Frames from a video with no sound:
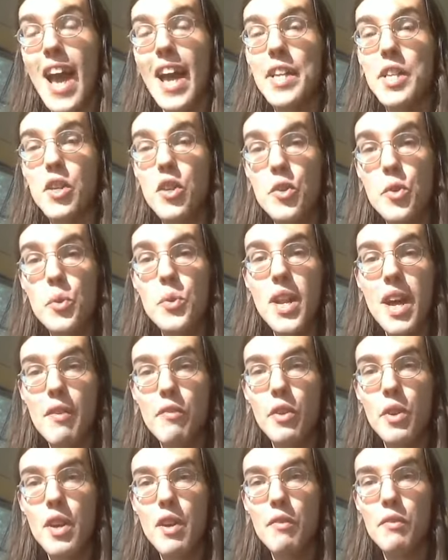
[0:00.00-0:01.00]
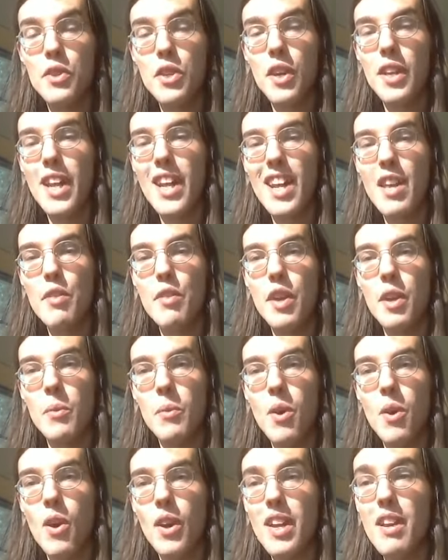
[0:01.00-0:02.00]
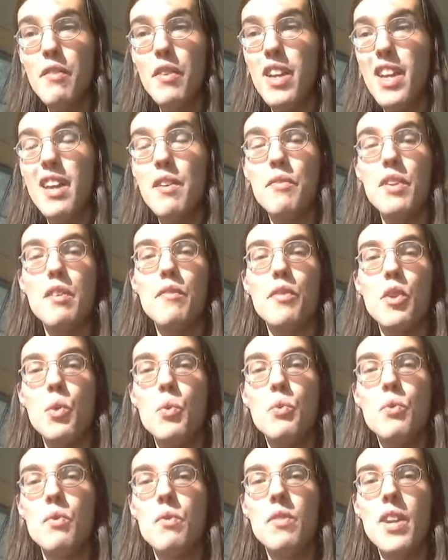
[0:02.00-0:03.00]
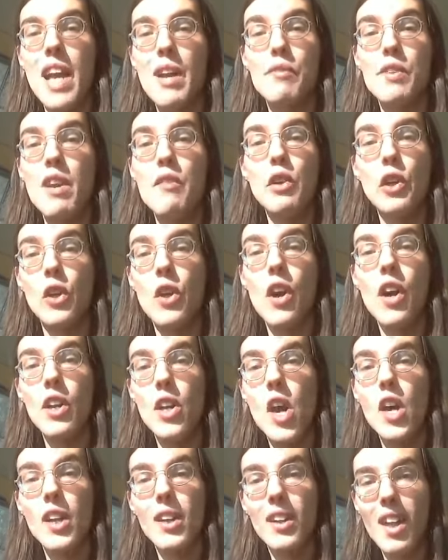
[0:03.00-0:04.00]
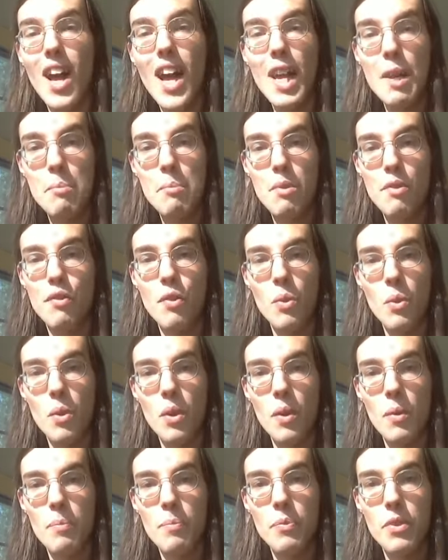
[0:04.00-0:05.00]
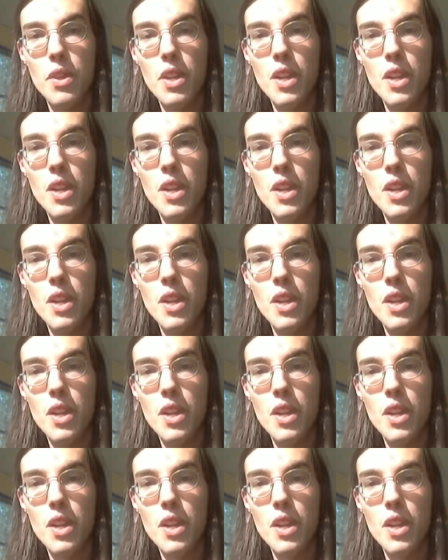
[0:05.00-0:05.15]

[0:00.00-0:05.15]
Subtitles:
and you never have done anything wrong, even if you have never gone online before,